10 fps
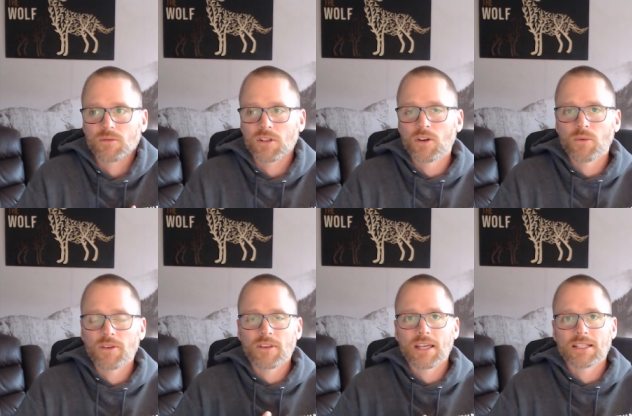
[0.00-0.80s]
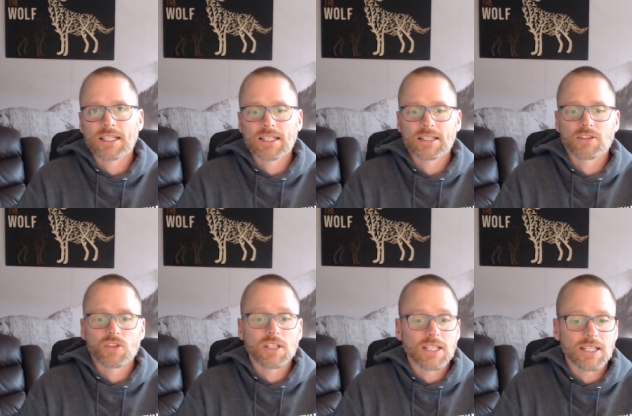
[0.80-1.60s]
You know, whether that's like a
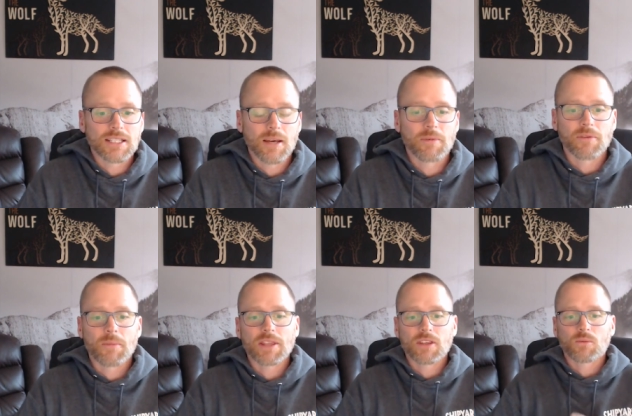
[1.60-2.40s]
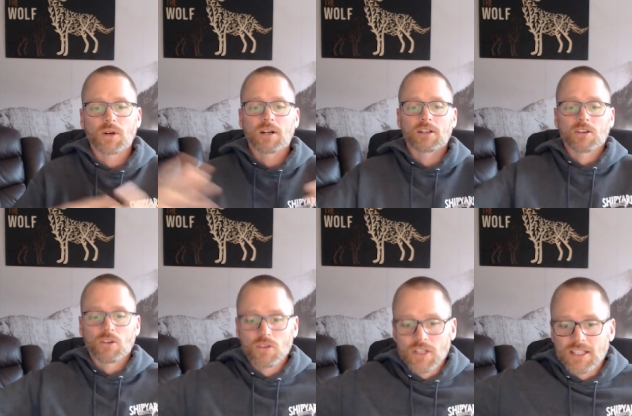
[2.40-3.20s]
G T D type of a method where, you know,
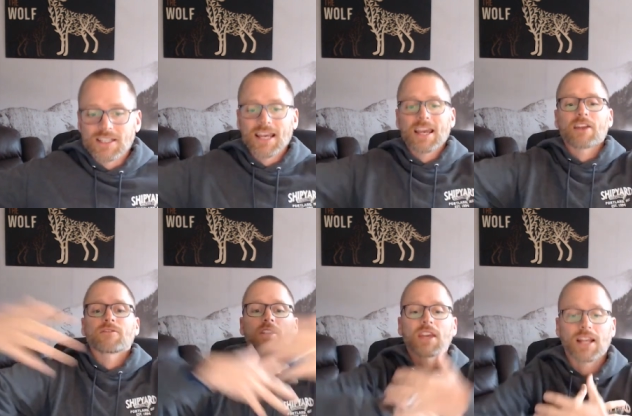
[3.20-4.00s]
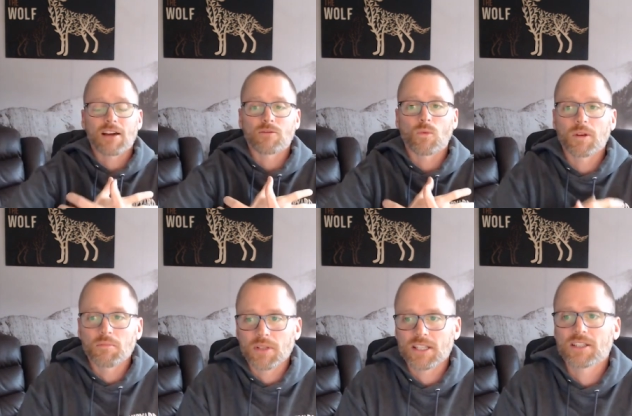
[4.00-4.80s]
you need to take everything and have one
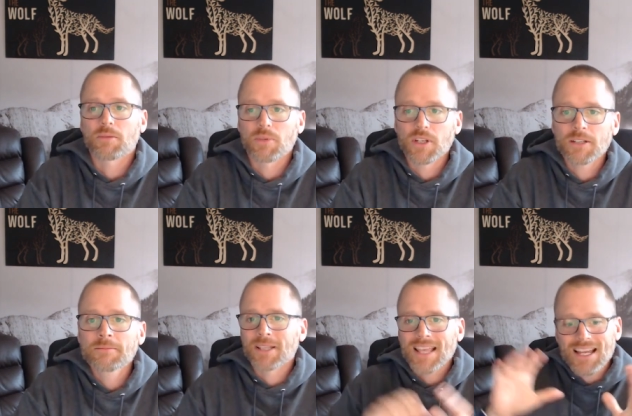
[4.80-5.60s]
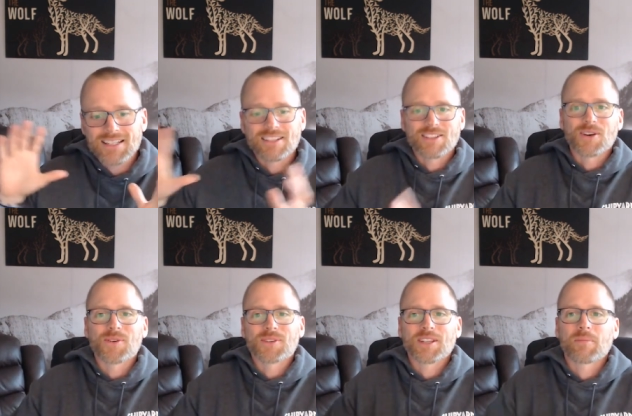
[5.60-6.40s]
place to put it, but that's its
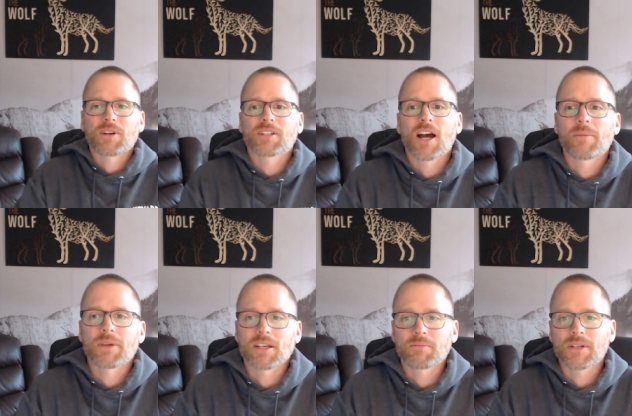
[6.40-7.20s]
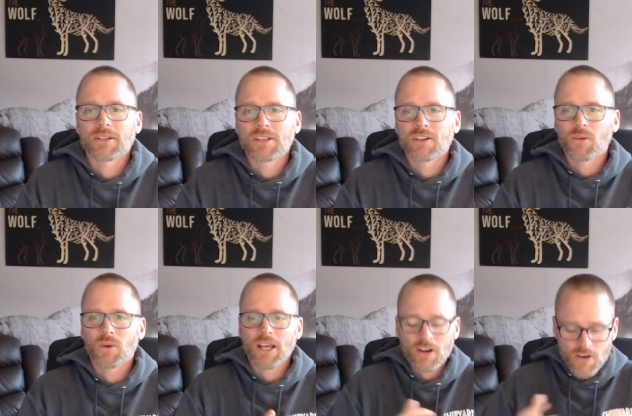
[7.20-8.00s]
own separate topic. But, you know,
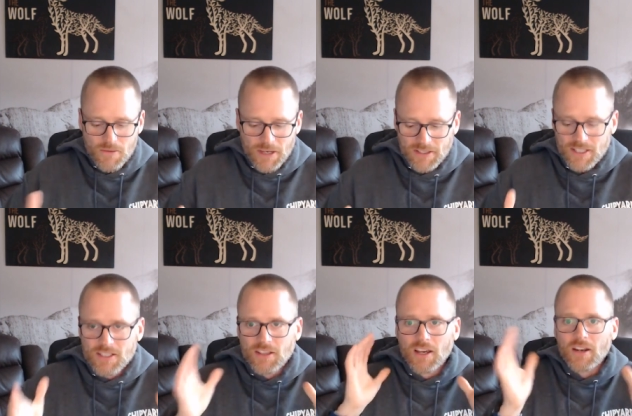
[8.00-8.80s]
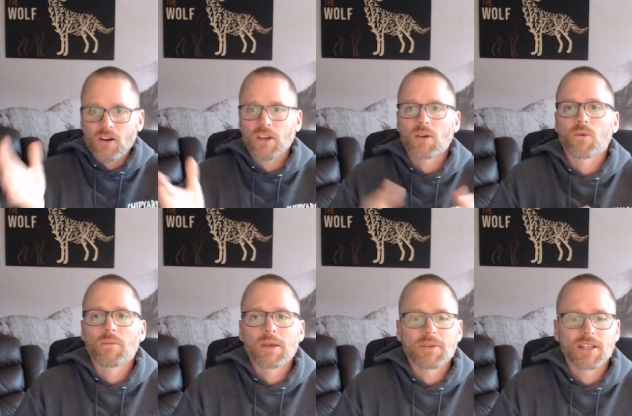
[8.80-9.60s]
when I heard about this and thought, okay, well,
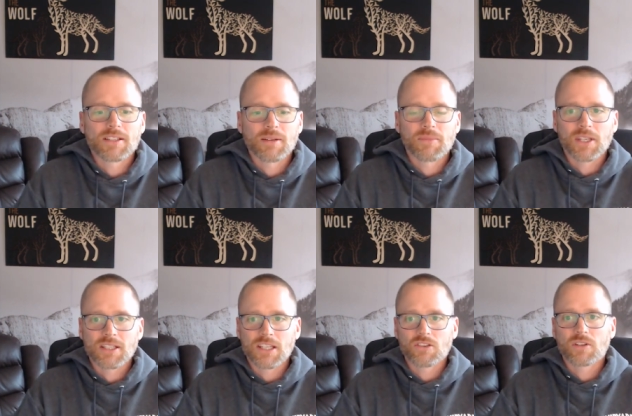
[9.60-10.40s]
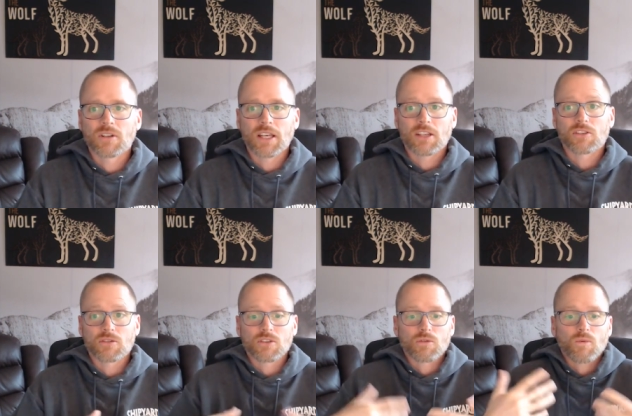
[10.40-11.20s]
maybe it's something digital I could
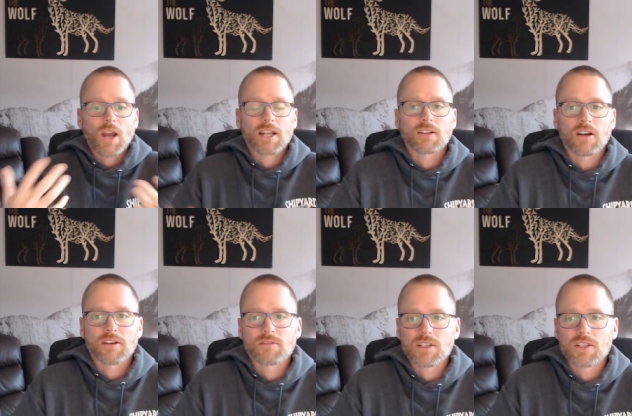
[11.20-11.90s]
use to write a lot of